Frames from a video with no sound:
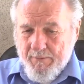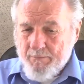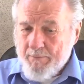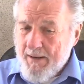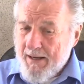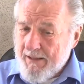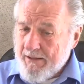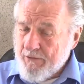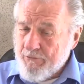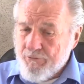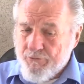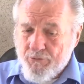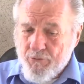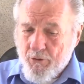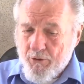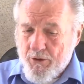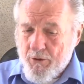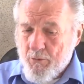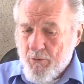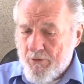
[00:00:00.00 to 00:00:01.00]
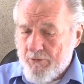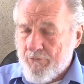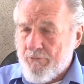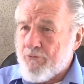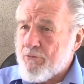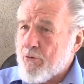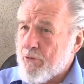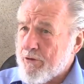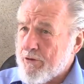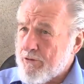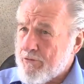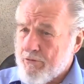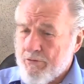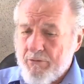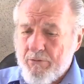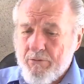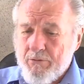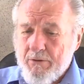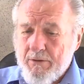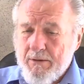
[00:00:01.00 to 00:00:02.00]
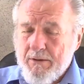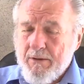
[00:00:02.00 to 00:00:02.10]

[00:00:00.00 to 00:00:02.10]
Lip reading: Back in 41, 42,